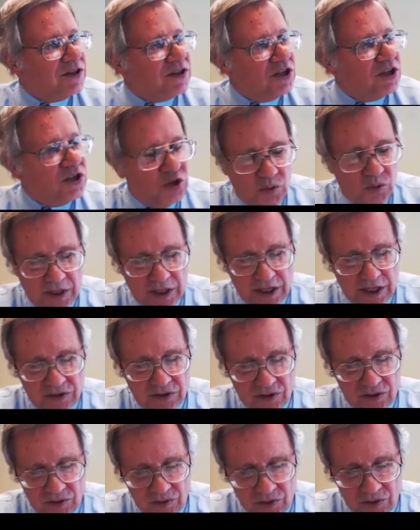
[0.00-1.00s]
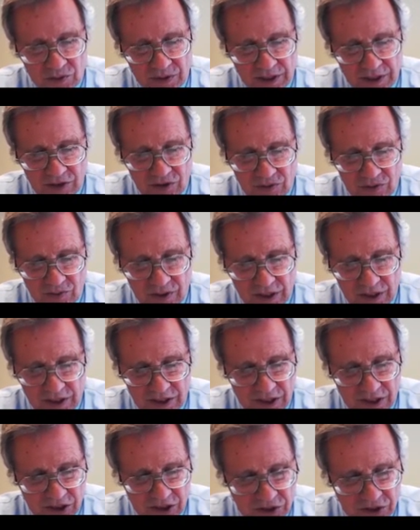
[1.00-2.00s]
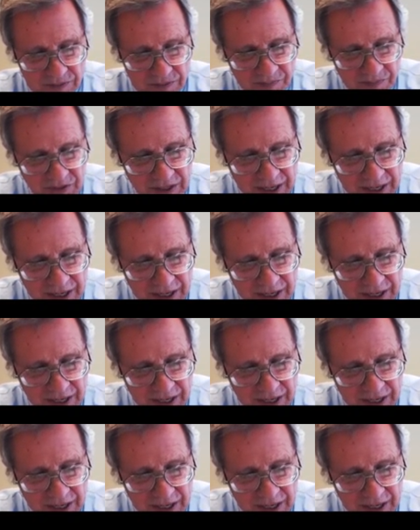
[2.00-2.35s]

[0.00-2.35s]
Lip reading: the 22-23 edition.